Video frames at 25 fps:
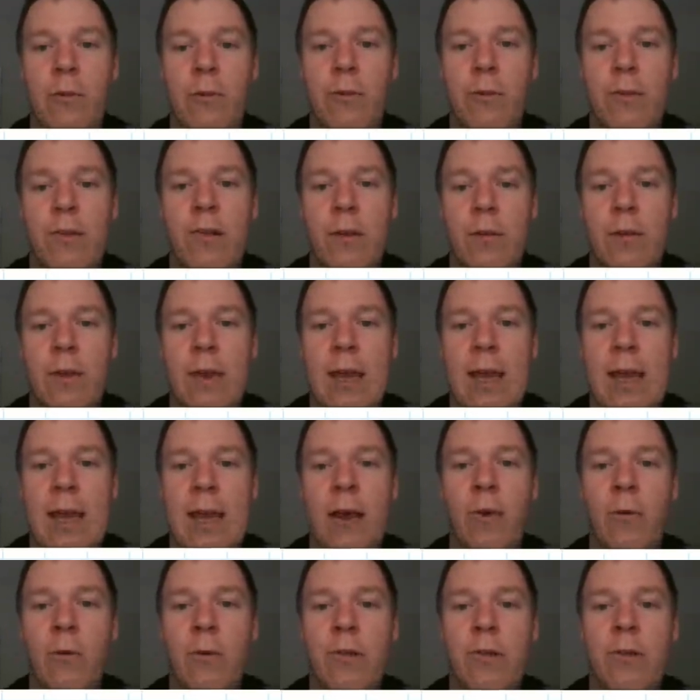So the
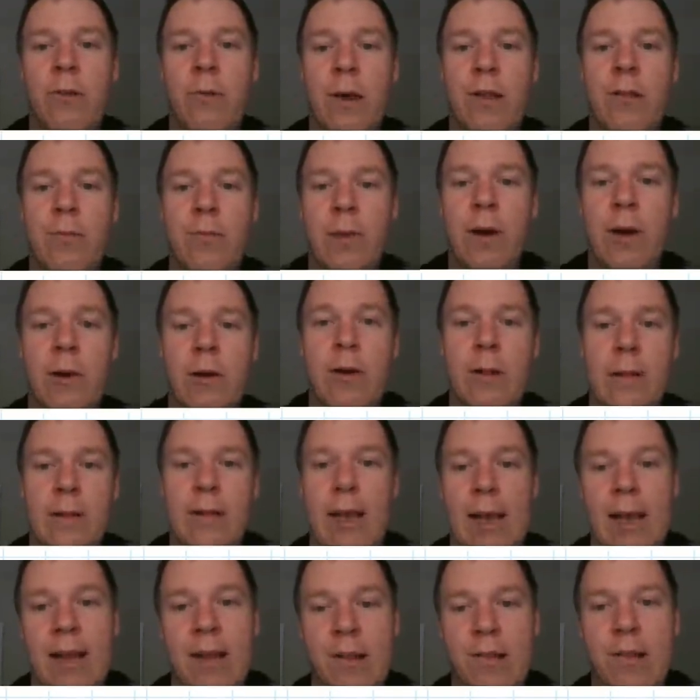angle is always buried in
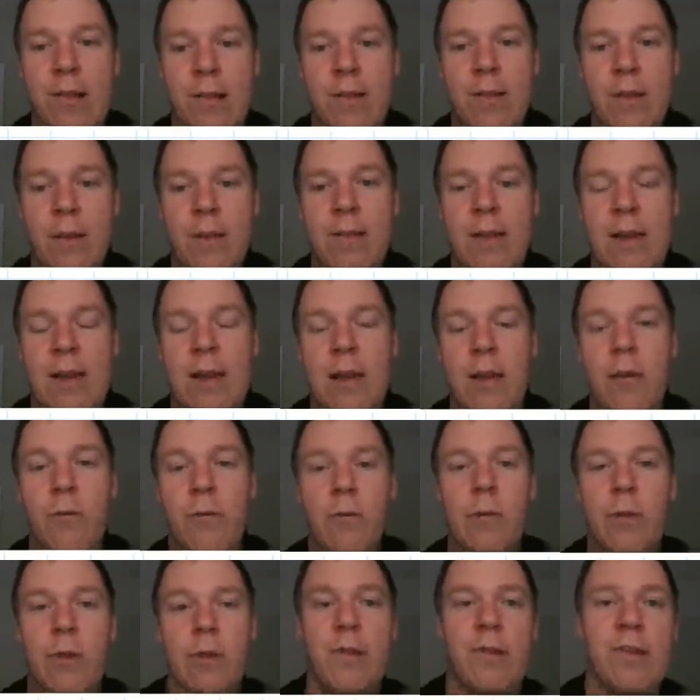the S, the T, or
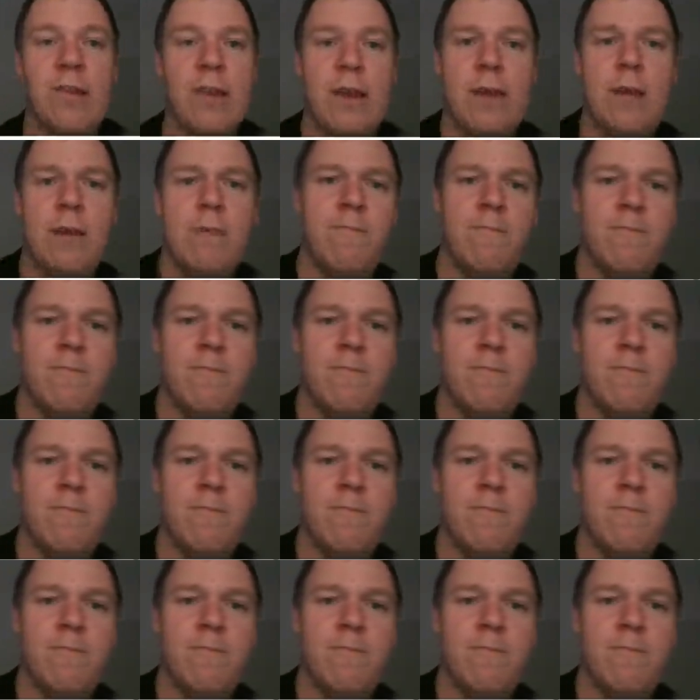the C.